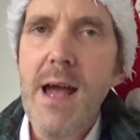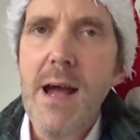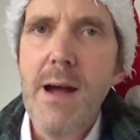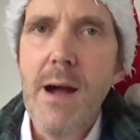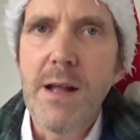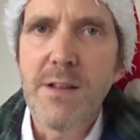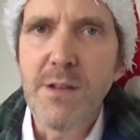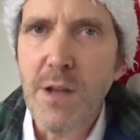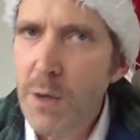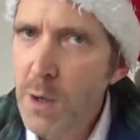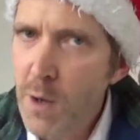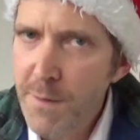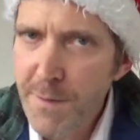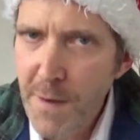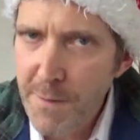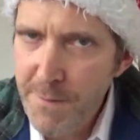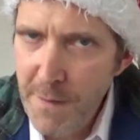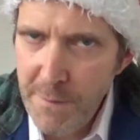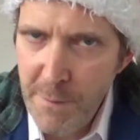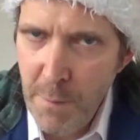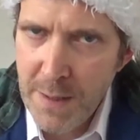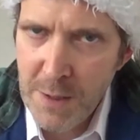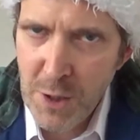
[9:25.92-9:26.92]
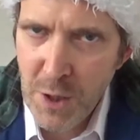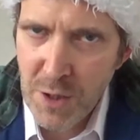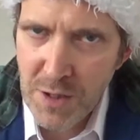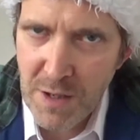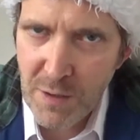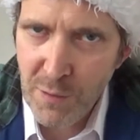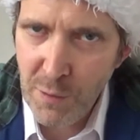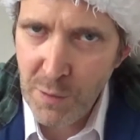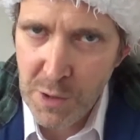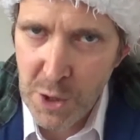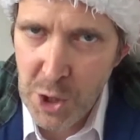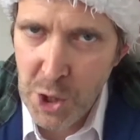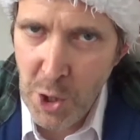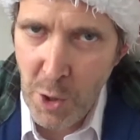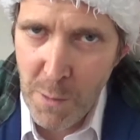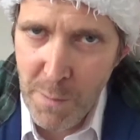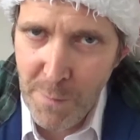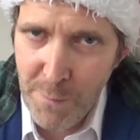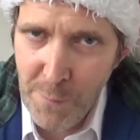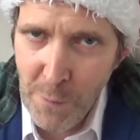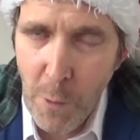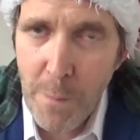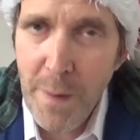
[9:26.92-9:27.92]
Don't know if I've ever mentioned this on the show
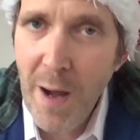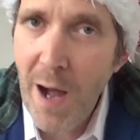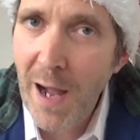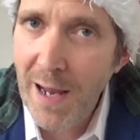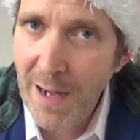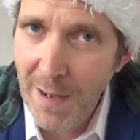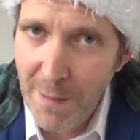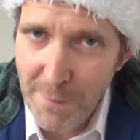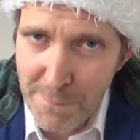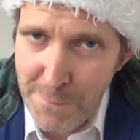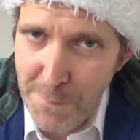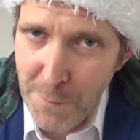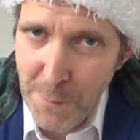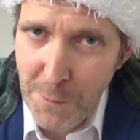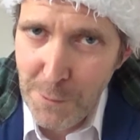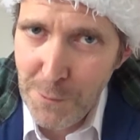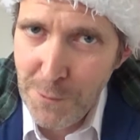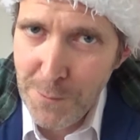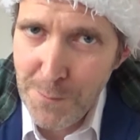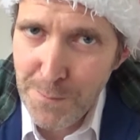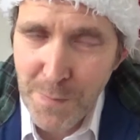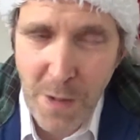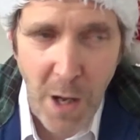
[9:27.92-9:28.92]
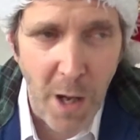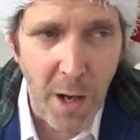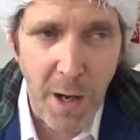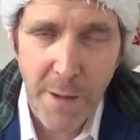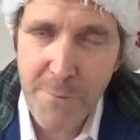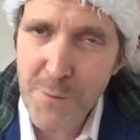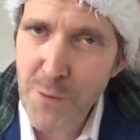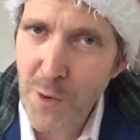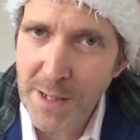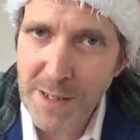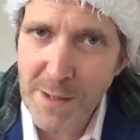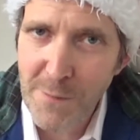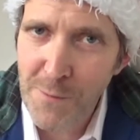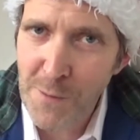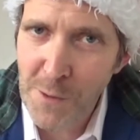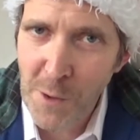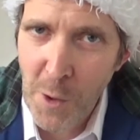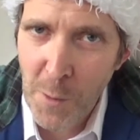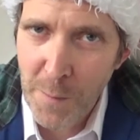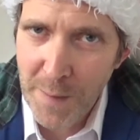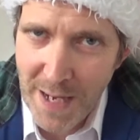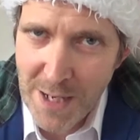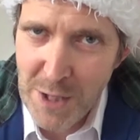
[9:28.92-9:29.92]
before, but I love food. I love trying different
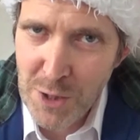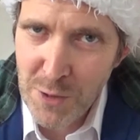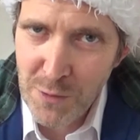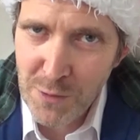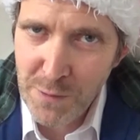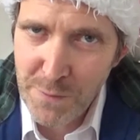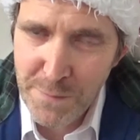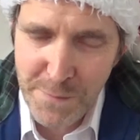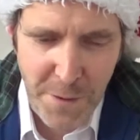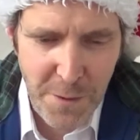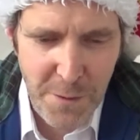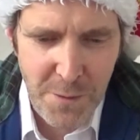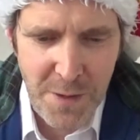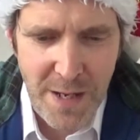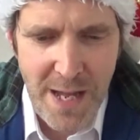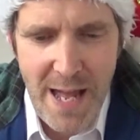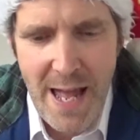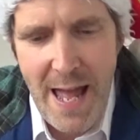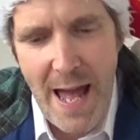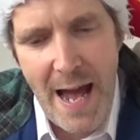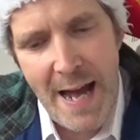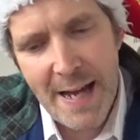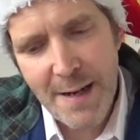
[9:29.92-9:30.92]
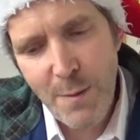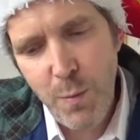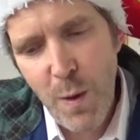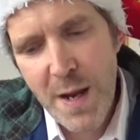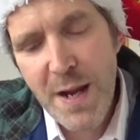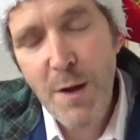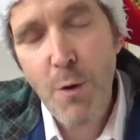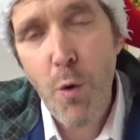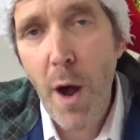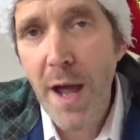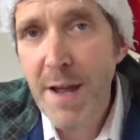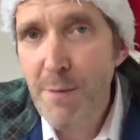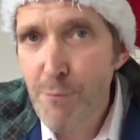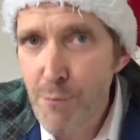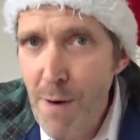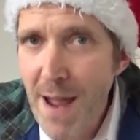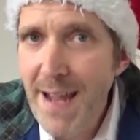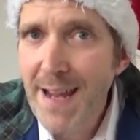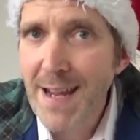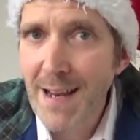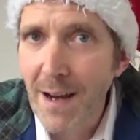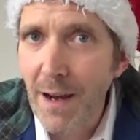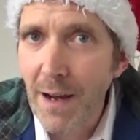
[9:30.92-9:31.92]
combinations of food, and we quite
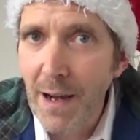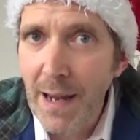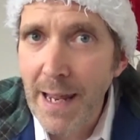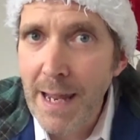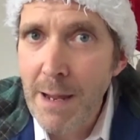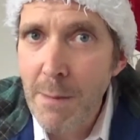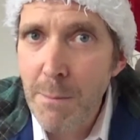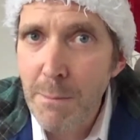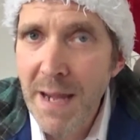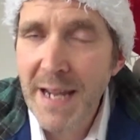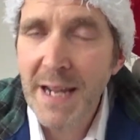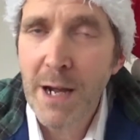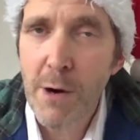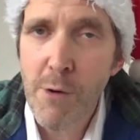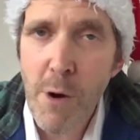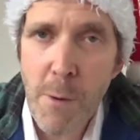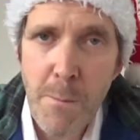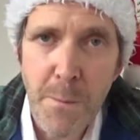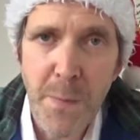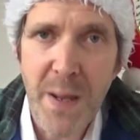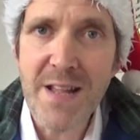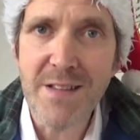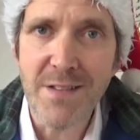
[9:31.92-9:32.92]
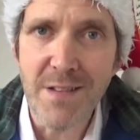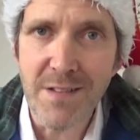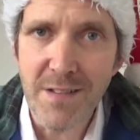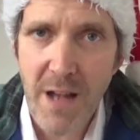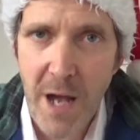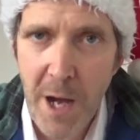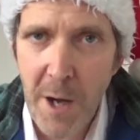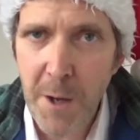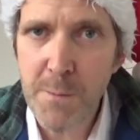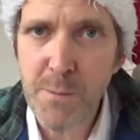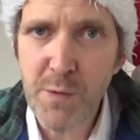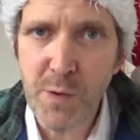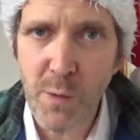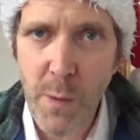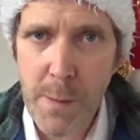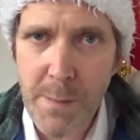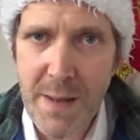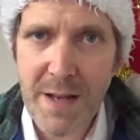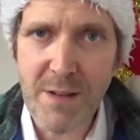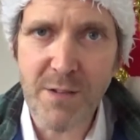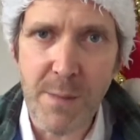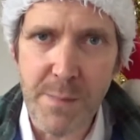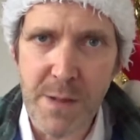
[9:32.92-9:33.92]
regularly make our own pizzas at home, so we
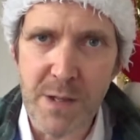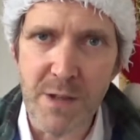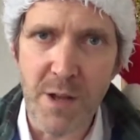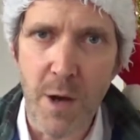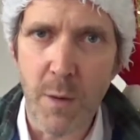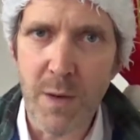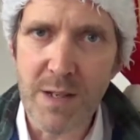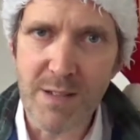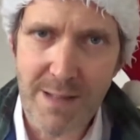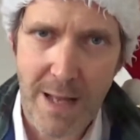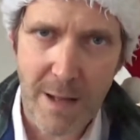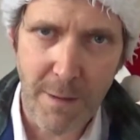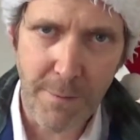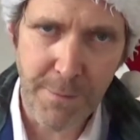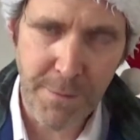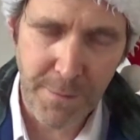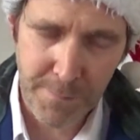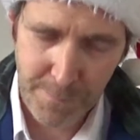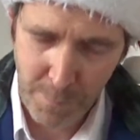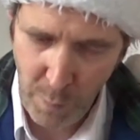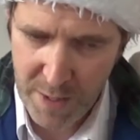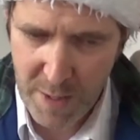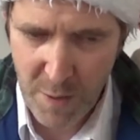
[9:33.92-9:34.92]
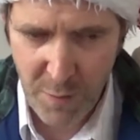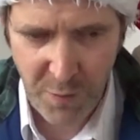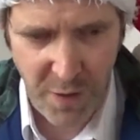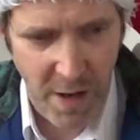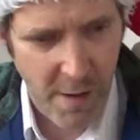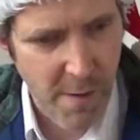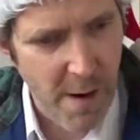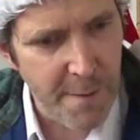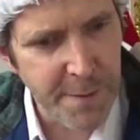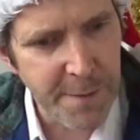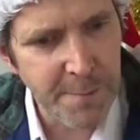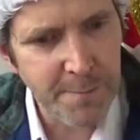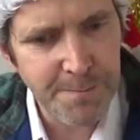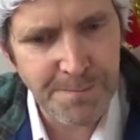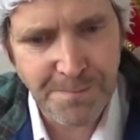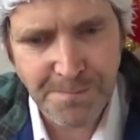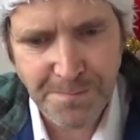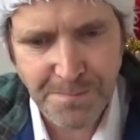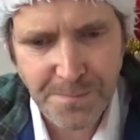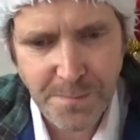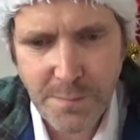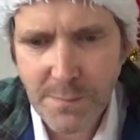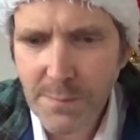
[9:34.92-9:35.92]
mix up the dough ourselves, we use our oven,
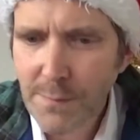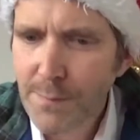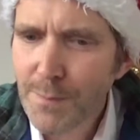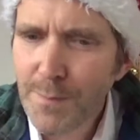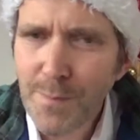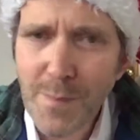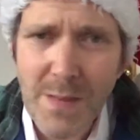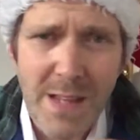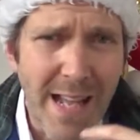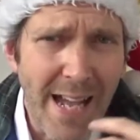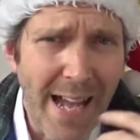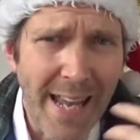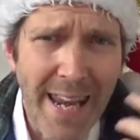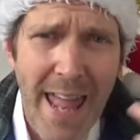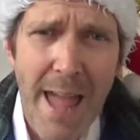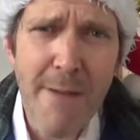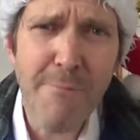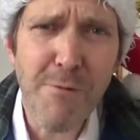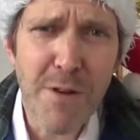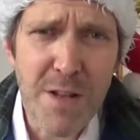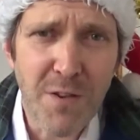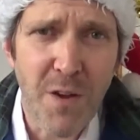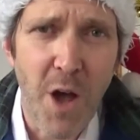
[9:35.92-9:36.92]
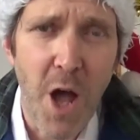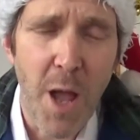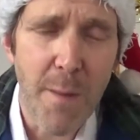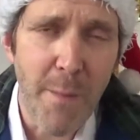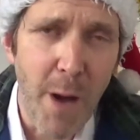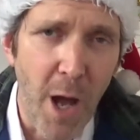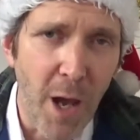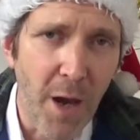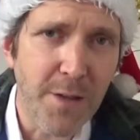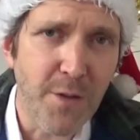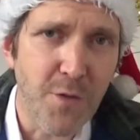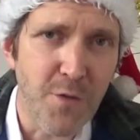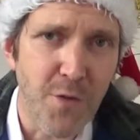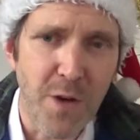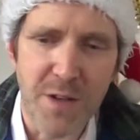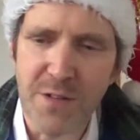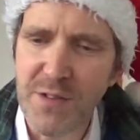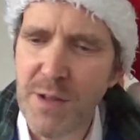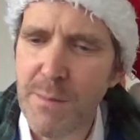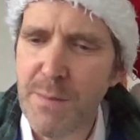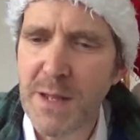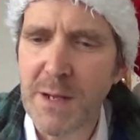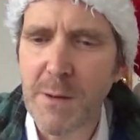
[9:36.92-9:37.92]
and every time I like to try
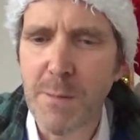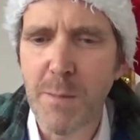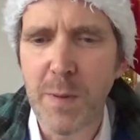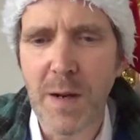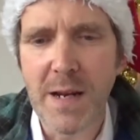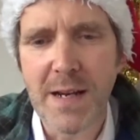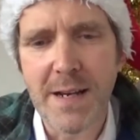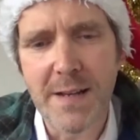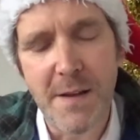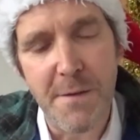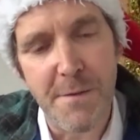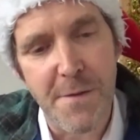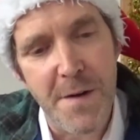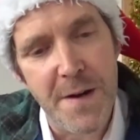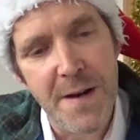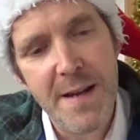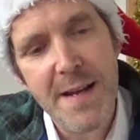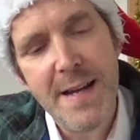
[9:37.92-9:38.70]
something completely different.